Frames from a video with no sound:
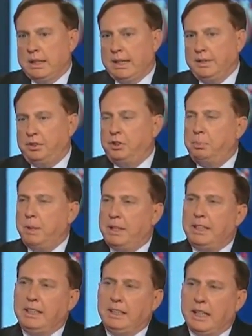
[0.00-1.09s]
I
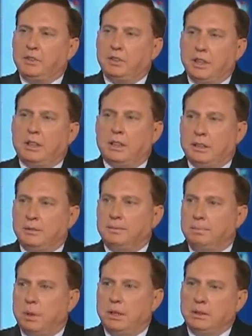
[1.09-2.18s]
suspect he has an inkling,
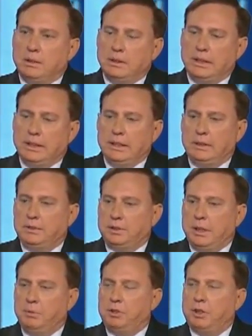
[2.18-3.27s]
but he
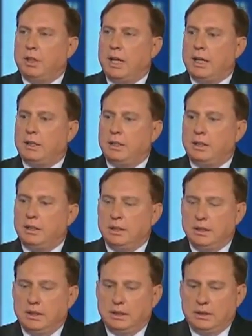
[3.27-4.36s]
seems to lack the
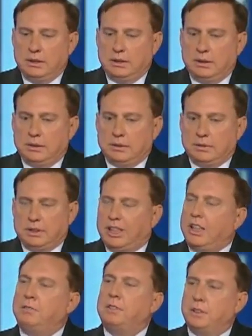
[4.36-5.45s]

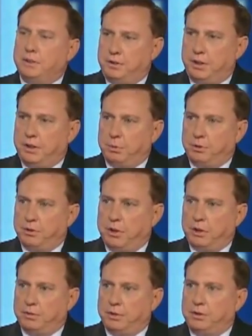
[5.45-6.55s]
confidence and the
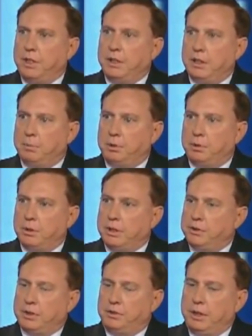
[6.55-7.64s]
resolve to stand up to it.
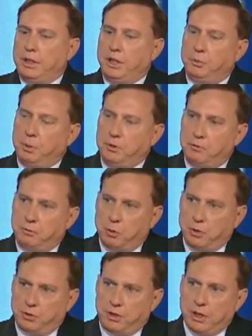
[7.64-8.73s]
As I said, he's been
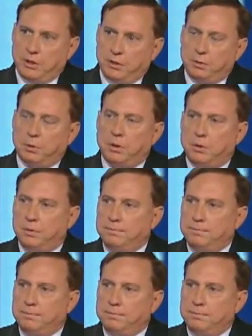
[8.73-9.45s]
forced down this road.